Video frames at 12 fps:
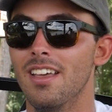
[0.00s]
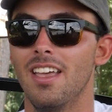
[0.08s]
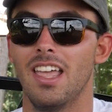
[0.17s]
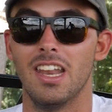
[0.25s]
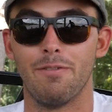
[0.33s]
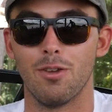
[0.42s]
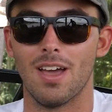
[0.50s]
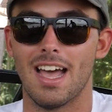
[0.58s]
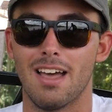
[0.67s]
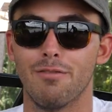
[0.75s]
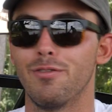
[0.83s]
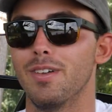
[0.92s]
And if you
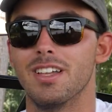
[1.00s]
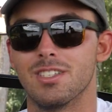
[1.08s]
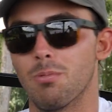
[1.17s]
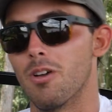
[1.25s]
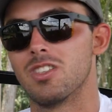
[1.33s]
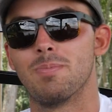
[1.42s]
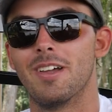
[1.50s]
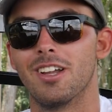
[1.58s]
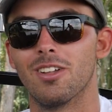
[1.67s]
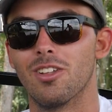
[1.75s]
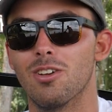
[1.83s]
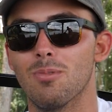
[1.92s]
have, it's worth spending
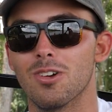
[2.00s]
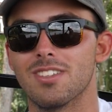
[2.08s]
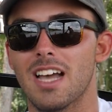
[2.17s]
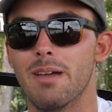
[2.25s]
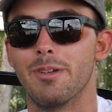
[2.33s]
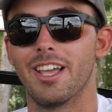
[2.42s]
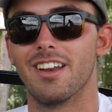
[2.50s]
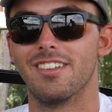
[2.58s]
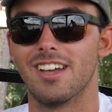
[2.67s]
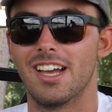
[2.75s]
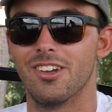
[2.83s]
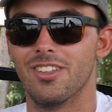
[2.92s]
a little more time to get it
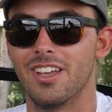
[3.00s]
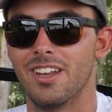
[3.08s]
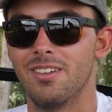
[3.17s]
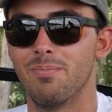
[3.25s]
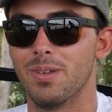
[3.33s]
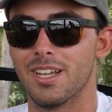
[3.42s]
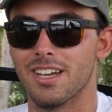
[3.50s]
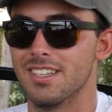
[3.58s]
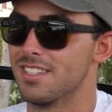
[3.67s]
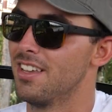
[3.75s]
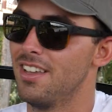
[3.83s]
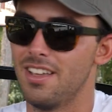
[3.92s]
dialed in,
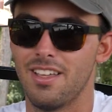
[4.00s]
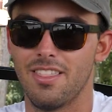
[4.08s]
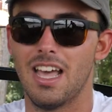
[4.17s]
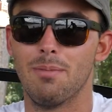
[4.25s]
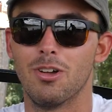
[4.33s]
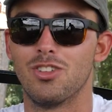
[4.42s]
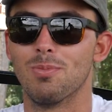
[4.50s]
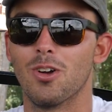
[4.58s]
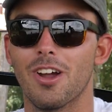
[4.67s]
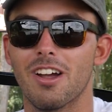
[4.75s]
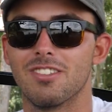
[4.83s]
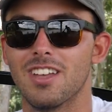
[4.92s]
because that much more
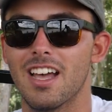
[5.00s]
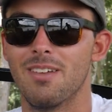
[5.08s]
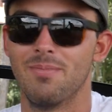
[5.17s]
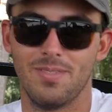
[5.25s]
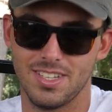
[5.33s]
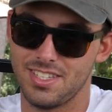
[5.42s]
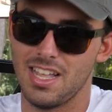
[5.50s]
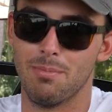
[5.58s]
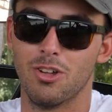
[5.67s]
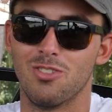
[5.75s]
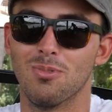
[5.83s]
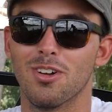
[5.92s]
airtime is that
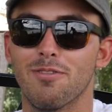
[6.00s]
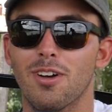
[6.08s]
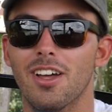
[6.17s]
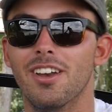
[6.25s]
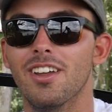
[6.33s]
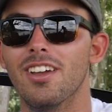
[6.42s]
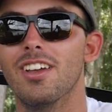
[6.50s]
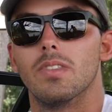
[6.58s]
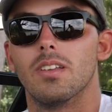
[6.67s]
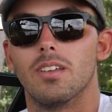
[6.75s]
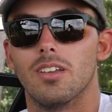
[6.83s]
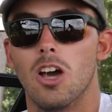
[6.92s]
much more fun.
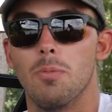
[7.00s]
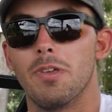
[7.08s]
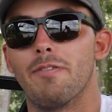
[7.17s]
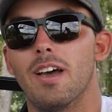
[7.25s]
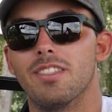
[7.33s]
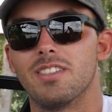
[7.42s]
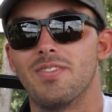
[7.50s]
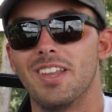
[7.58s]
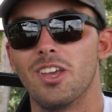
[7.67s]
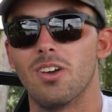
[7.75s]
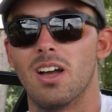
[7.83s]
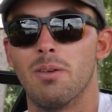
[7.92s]
Hope you found this
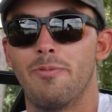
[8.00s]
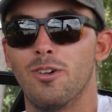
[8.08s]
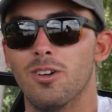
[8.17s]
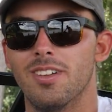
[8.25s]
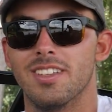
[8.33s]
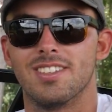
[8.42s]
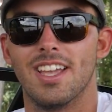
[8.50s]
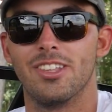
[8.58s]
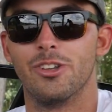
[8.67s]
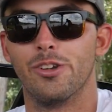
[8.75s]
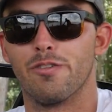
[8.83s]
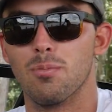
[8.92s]
video helpful, and stay
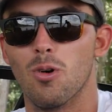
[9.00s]
tuned for